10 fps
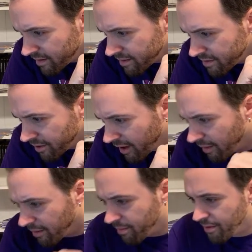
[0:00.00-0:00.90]
So yeah,
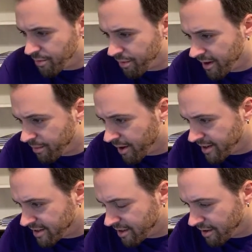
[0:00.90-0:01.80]
Brady's
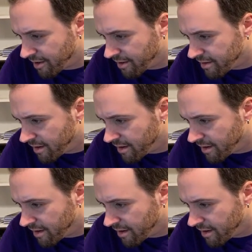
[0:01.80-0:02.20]
in here.